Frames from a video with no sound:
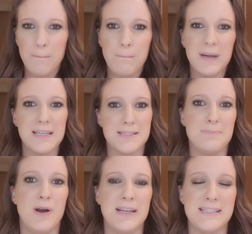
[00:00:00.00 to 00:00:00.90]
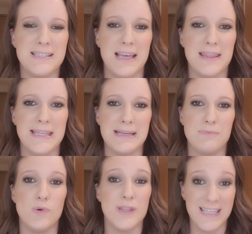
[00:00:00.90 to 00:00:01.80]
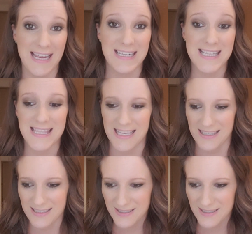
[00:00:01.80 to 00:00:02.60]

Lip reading: But it's a mindset thing more than anything.